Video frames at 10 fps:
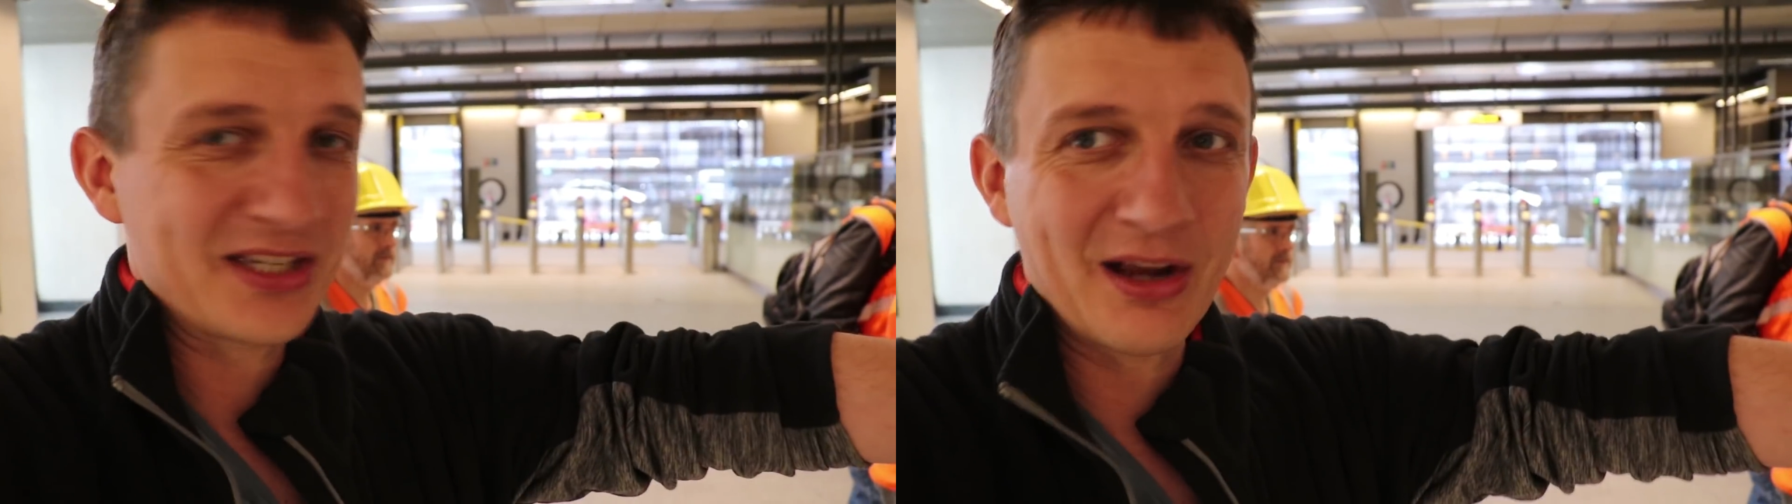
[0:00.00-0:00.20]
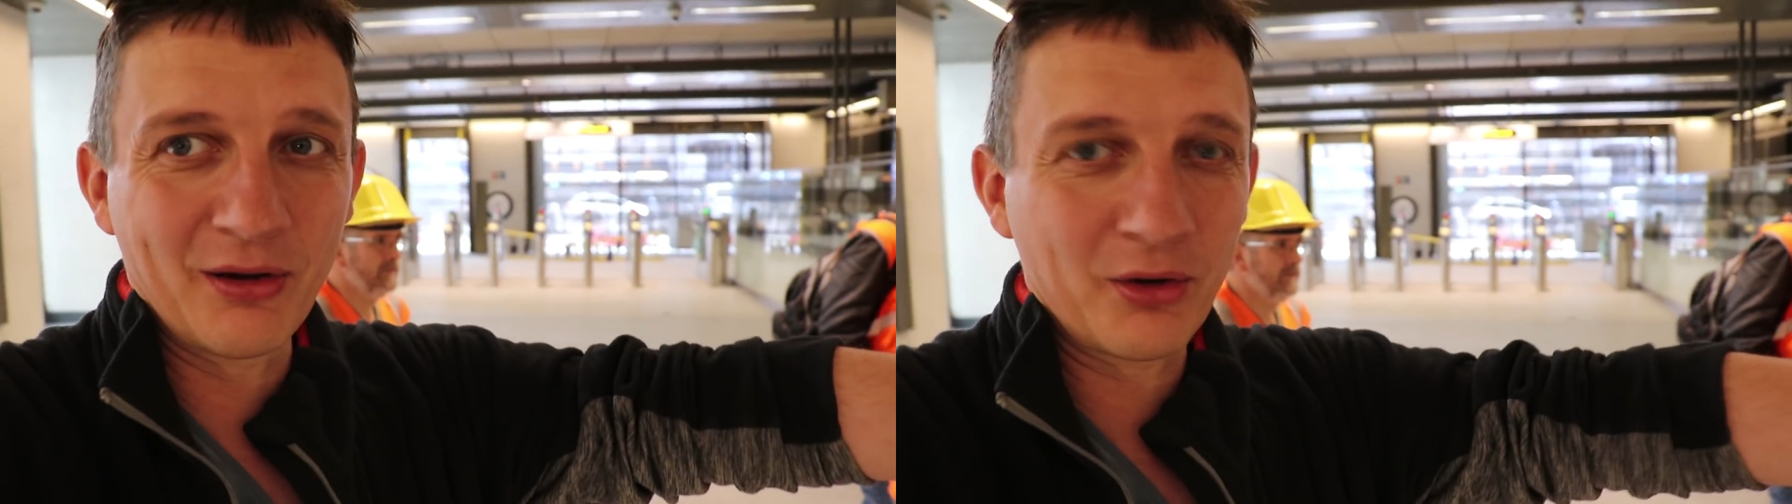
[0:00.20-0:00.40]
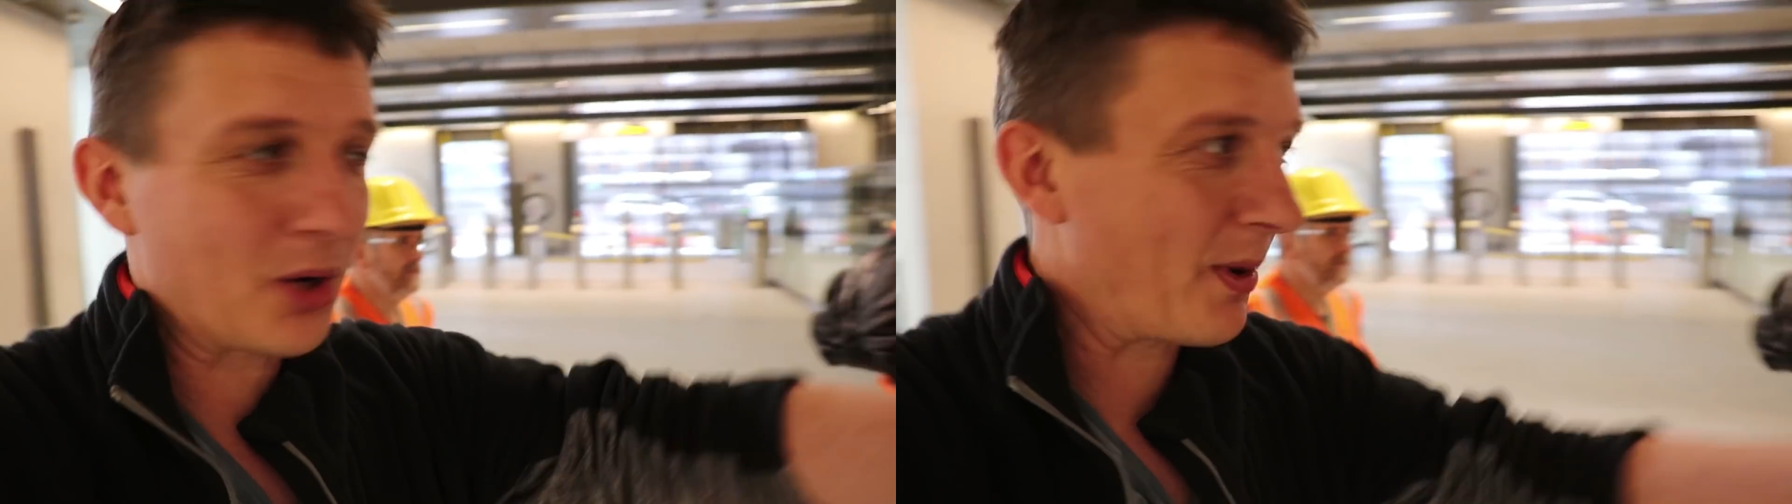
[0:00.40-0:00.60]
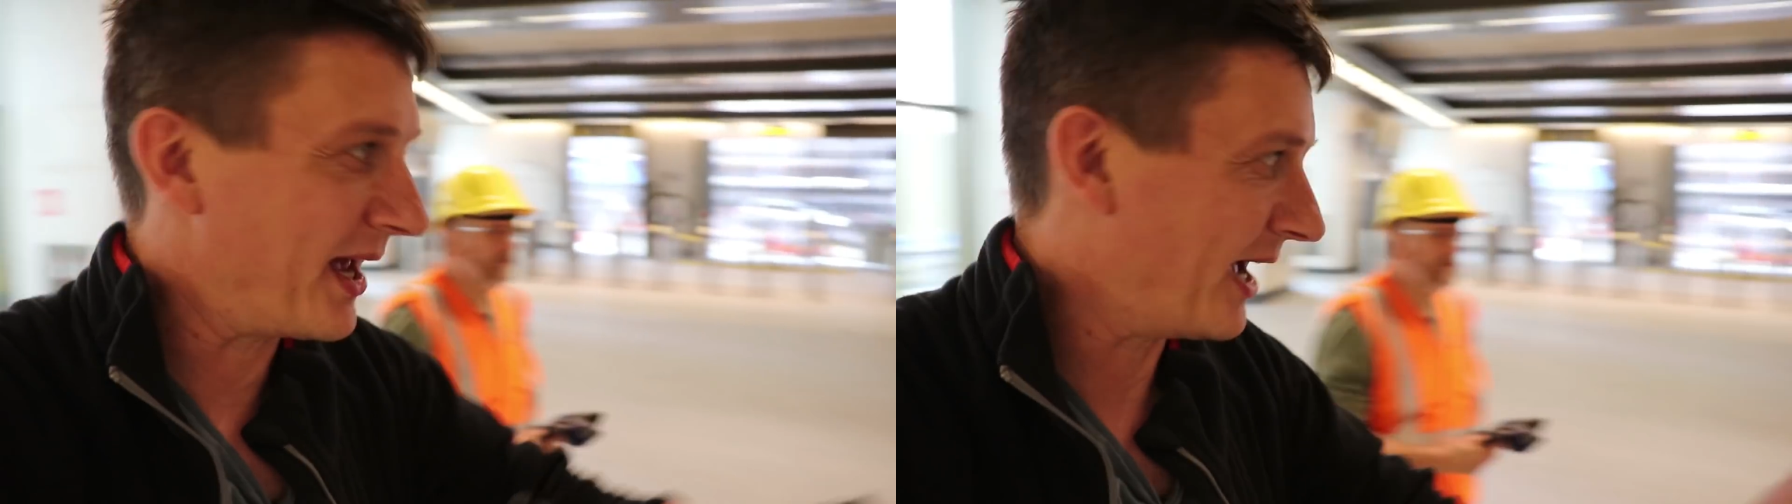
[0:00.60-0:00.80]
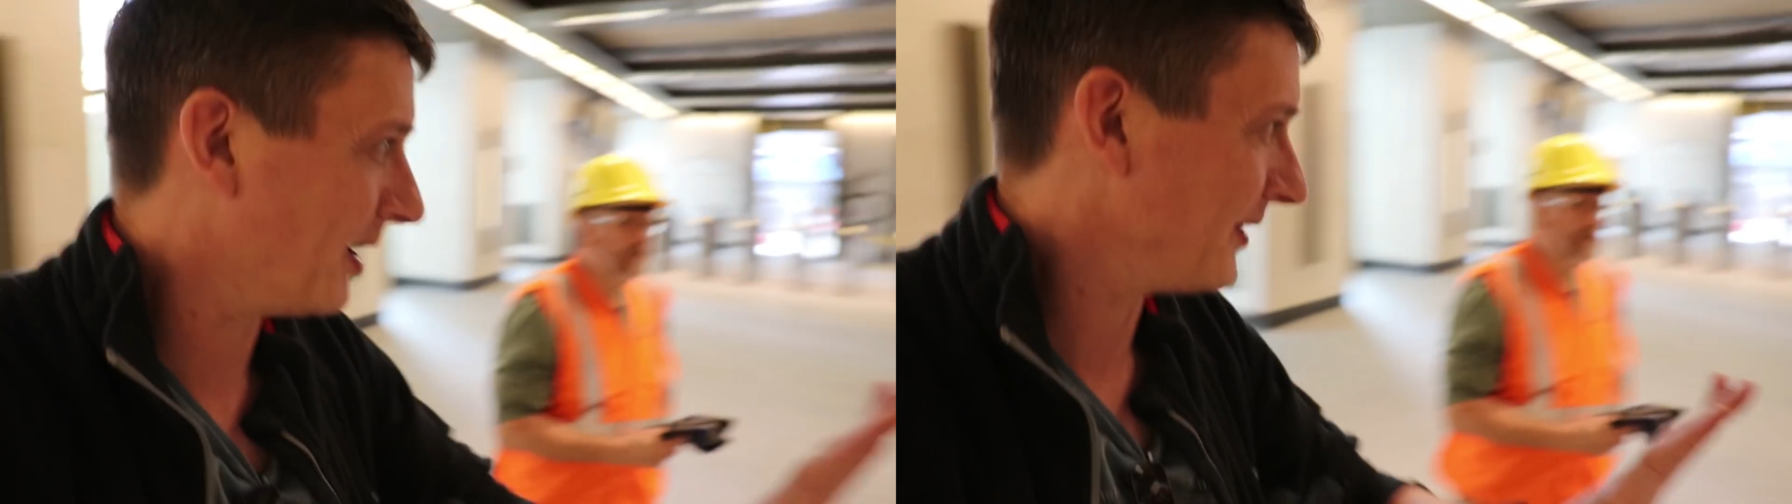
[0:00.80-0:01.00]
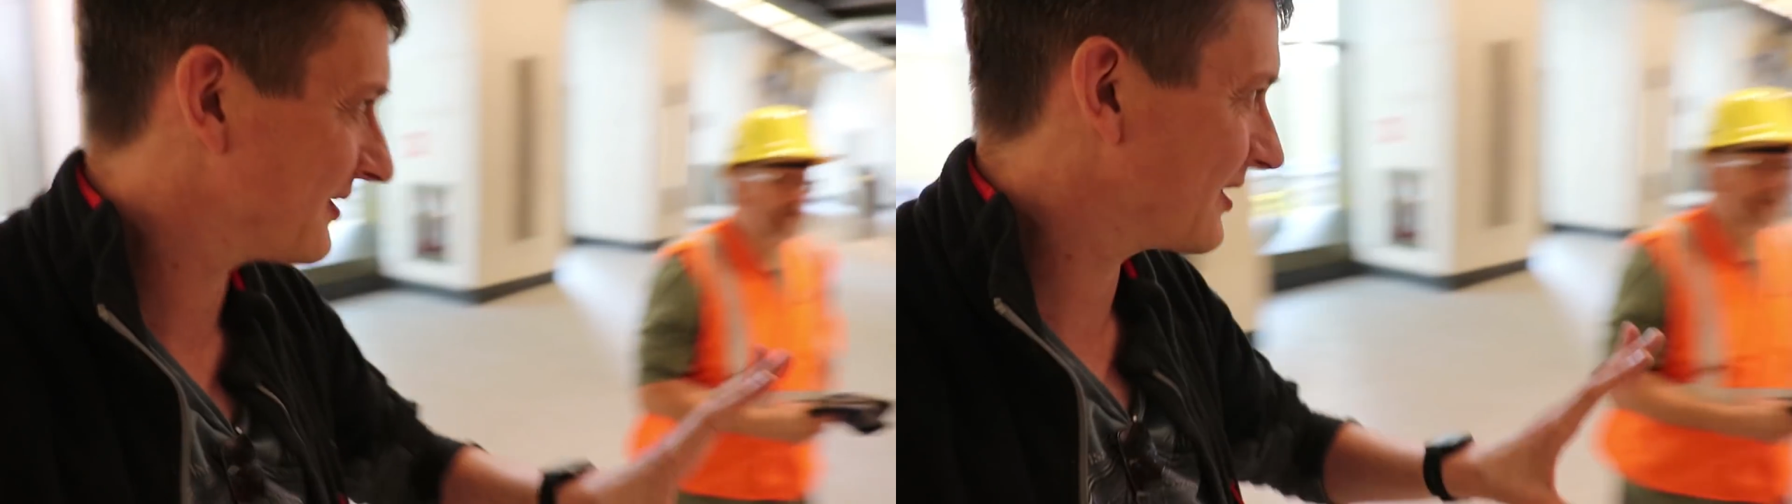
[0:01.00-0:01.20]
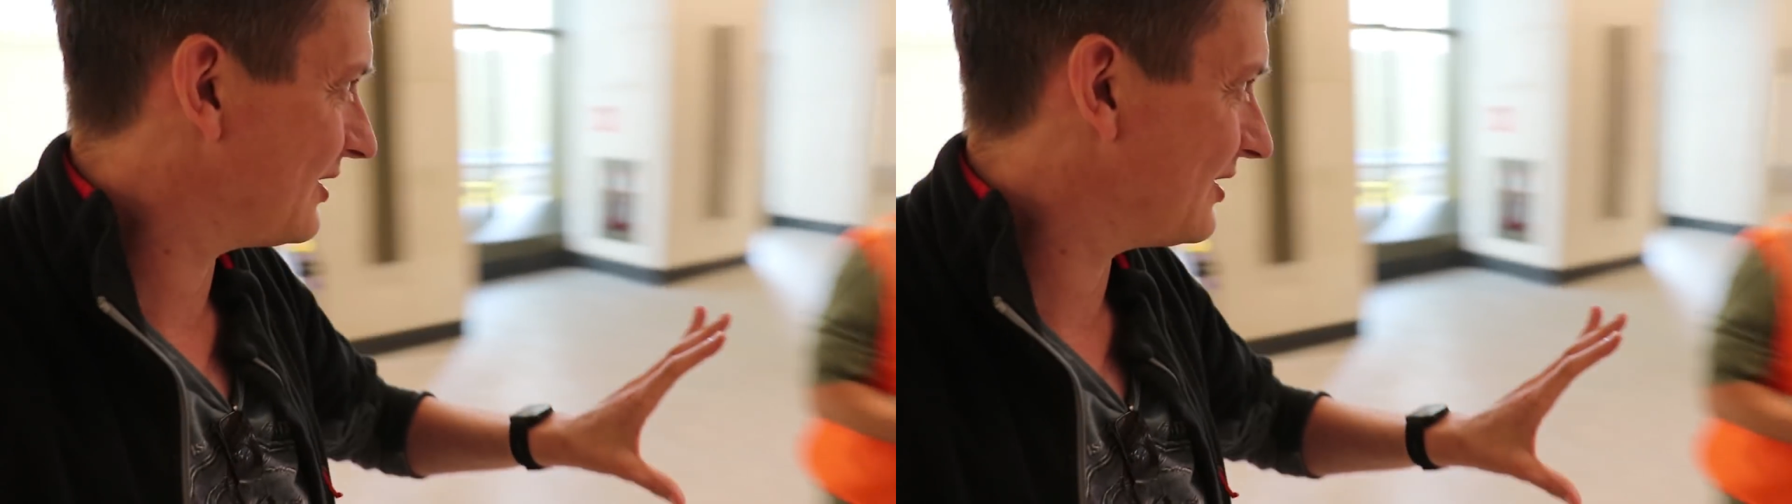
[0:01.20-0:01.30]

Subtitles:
is no longer way out. And there's a